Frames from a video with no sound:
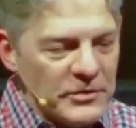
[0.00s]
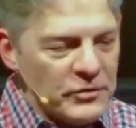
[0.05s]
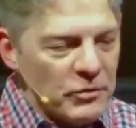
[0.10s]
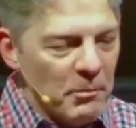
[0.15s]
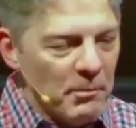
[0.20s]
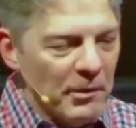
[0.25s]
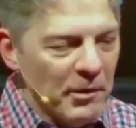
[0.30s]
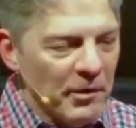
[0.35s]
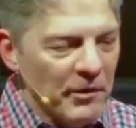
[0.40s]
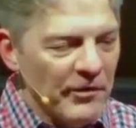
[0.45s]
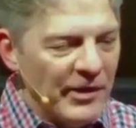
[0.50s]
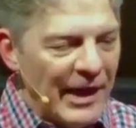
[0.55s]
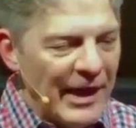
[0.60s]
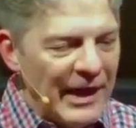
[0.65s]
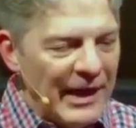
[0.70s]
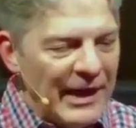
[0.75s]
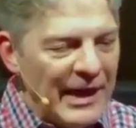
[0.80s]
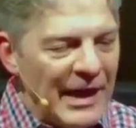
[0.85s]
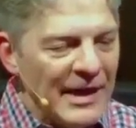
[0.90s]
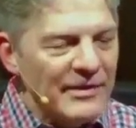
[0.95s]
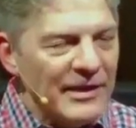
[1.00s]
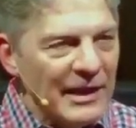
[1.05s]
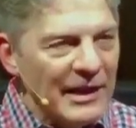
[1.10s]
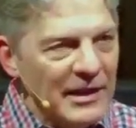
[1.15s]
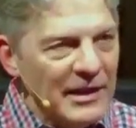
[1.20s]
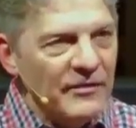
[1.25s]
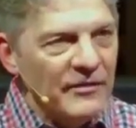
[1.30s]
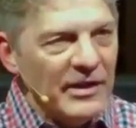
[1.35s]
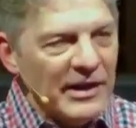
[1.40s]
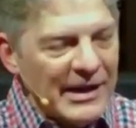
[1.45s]
They're miserable. They,
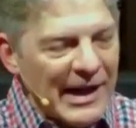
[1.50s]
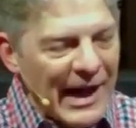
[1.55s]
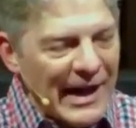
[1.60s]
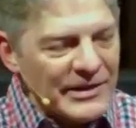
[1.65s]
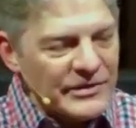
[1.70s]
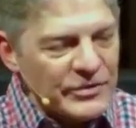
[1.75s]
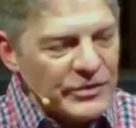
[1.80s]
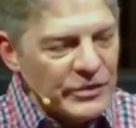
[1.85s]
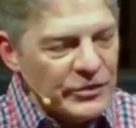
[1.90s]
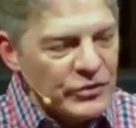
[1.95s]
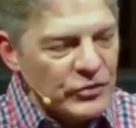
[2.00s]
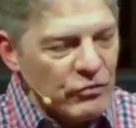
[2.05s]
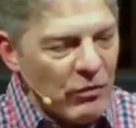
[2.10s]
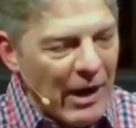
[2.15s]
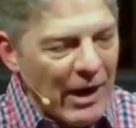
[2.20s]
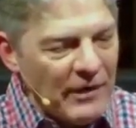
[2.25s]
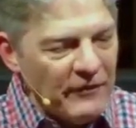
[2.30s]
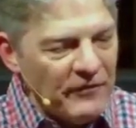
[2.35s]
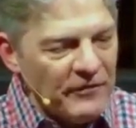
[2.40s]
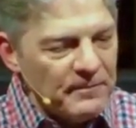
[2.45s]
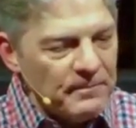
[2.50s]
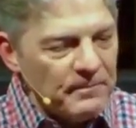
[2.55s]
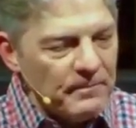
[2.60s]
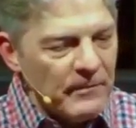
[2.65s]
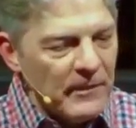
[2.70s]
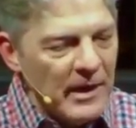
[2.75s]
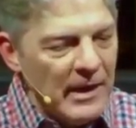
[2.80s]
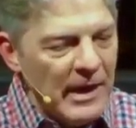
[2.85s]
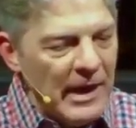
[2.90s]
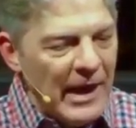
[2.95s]
they live in constant strife,
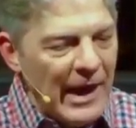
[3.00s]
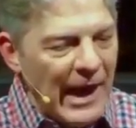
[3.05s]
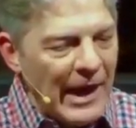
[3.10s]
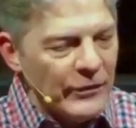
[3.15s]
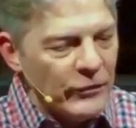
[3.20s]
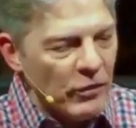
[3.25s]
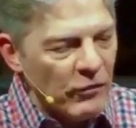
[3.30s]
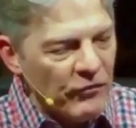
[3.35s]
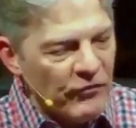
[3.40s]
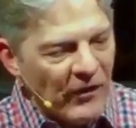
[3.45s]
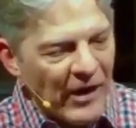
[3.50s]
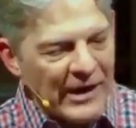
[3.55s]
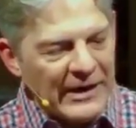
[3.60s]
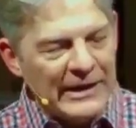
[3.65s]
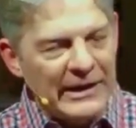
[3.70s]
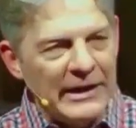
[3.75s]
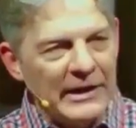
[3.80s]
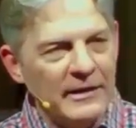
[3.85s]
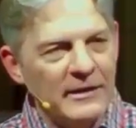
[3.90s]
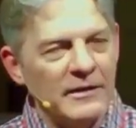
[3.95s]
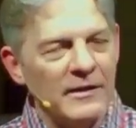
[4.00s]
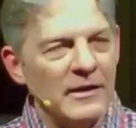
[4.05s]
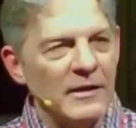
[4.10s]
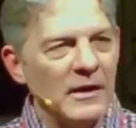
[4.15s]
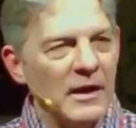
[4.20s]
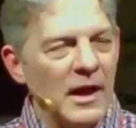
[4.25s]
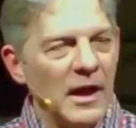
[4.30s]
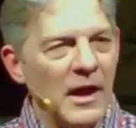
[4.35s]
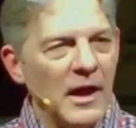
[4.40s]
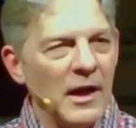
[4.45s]
and their
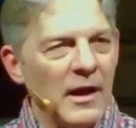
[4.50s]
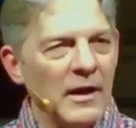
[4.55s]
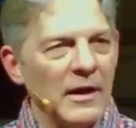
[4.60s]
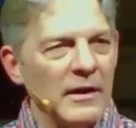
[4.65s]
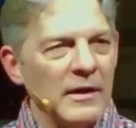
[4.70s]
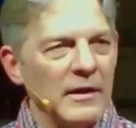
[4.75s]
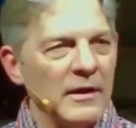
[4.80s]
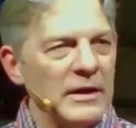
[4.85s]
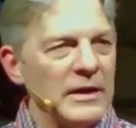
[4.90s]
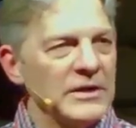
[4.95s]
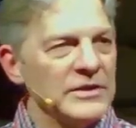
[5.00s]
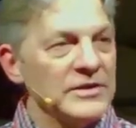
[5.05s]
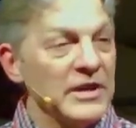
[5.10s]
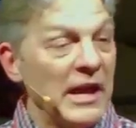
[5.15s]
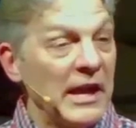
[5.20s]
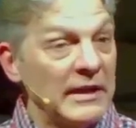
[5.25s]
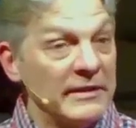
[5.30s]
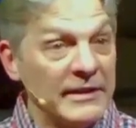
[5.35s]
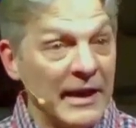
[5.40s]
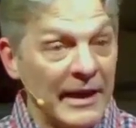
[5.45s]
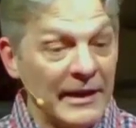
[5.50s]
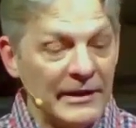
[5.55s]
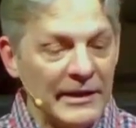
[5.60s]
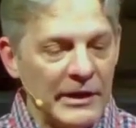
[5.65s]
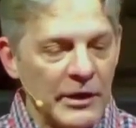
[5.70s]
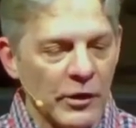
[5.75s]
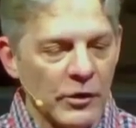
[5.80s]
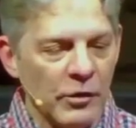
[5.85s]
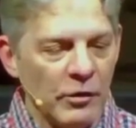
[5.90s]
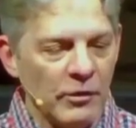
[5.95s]
fighting uh, is a
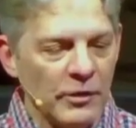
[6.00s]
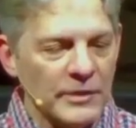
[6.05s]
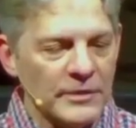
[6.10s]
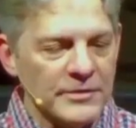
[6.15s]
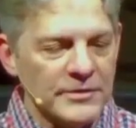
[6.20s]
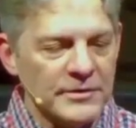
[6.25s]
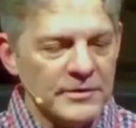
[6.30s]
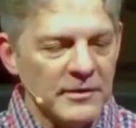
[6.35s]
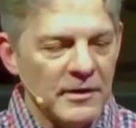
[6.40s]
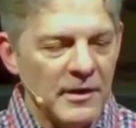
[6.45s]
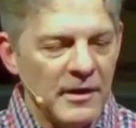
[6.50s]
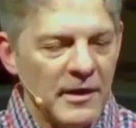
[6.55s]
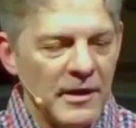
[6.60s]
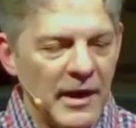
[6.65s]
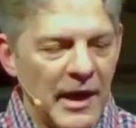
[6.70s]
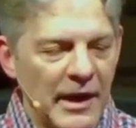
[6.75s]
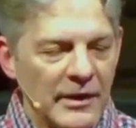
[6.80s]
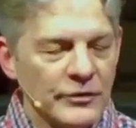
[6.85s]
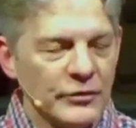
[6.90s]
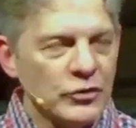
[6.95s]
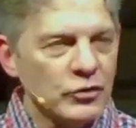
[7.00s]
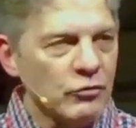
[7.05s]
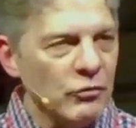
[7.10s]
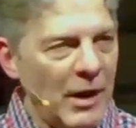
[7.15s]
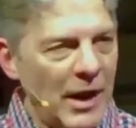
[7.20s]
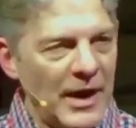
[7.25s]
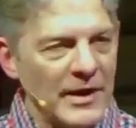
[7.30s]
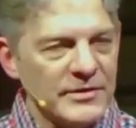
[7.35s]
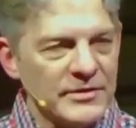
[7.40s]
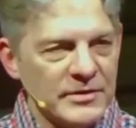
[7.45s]
daily occurrence.
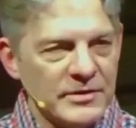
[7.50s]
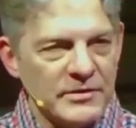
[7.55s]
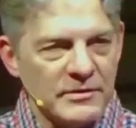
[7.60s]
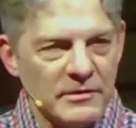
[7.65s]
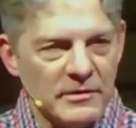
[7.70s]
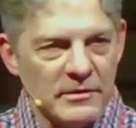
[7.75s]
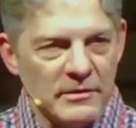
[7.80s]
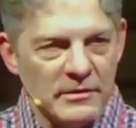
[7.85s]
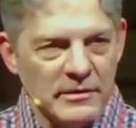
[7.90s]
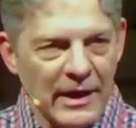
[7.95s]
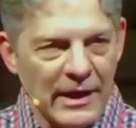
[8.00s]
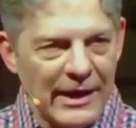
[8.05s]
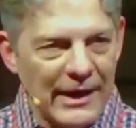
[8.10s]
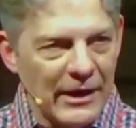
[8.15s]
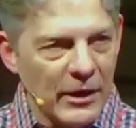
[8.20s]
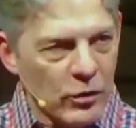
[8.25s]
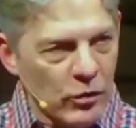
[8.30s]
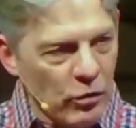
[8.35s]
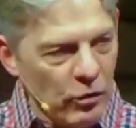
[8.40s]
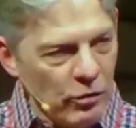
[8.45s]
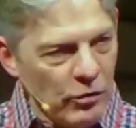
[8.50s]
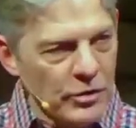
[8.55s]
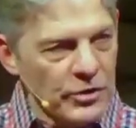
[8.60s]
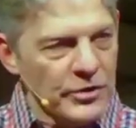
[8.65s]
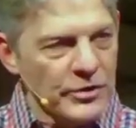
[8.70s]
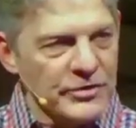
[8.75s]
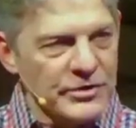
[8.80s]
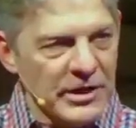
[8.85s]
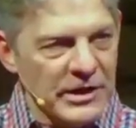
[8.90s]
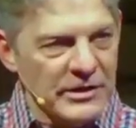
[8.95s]
And stress that
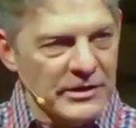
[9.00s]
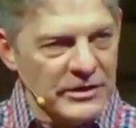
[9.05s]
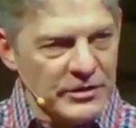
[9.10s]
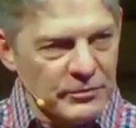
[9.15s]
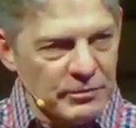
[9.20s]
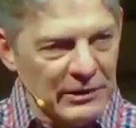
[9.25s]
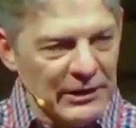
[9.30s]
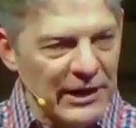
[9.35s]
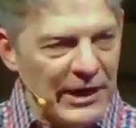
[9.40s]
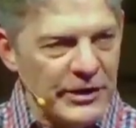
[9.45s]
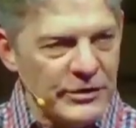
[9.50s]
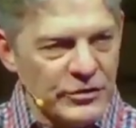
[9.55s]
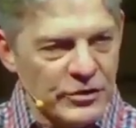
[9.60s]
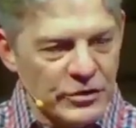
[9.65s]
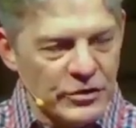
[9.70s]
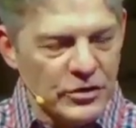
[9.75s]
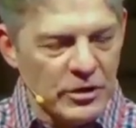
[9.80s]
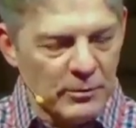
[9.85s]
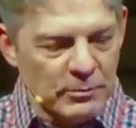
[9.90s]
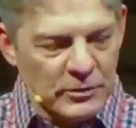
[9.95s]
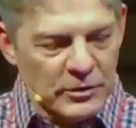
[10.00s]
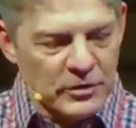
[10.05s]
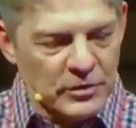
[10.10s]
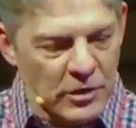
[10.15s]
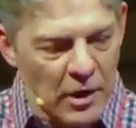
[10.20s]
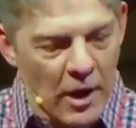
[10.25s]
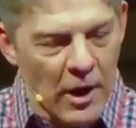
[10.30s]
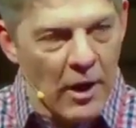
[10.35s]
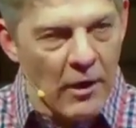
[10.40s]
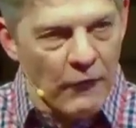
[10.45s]
occurs in this
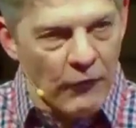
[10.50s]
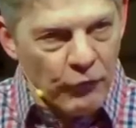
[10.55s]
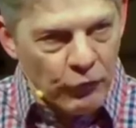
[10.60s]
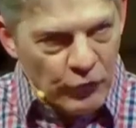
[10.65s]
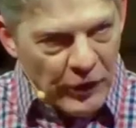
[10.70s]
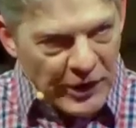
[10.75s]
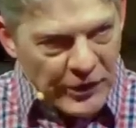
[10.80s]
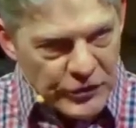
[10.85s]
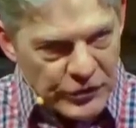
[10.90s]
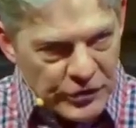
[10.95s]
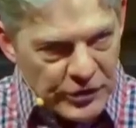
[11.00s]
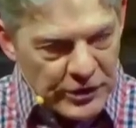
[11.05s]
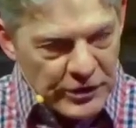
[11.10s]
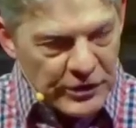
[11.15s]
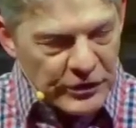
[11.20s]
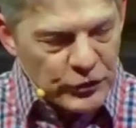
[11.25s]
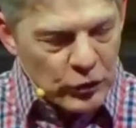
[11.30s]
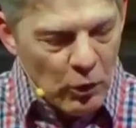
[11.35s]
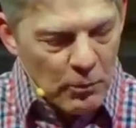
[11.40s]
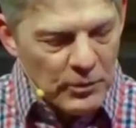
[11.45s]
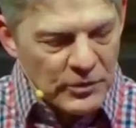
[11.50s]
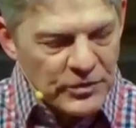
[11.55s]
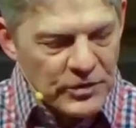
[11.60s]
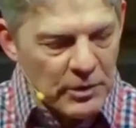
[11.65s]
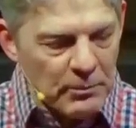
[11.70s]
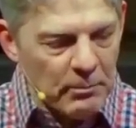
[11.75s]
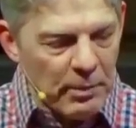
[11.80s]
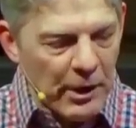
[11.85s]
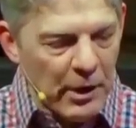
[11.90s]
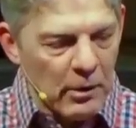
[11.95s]
relationship, this friction, it's
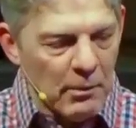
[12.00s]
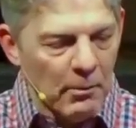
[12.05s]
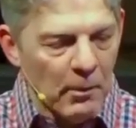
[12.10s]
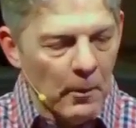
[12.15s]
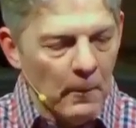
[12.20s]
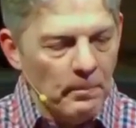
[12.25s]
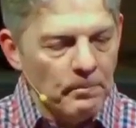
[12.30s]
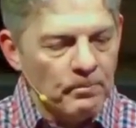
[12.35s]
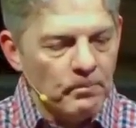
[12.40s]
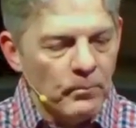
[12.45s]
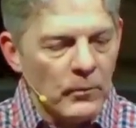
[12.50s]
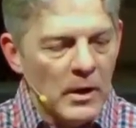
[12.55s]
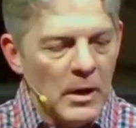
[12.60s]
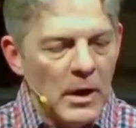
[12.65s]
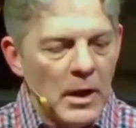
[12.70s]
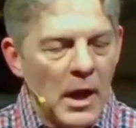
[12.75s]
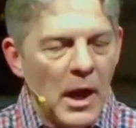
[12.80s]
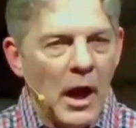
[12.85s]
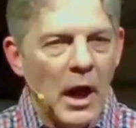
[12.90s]
almost unbearable.